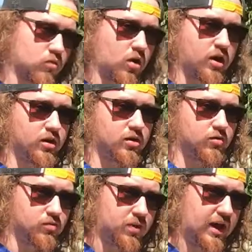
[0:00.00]
right
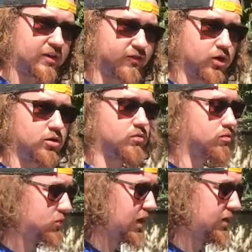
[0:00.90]
back foot
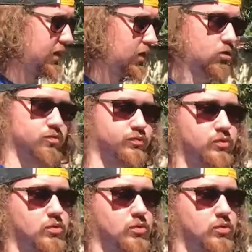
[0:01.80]
at an angle.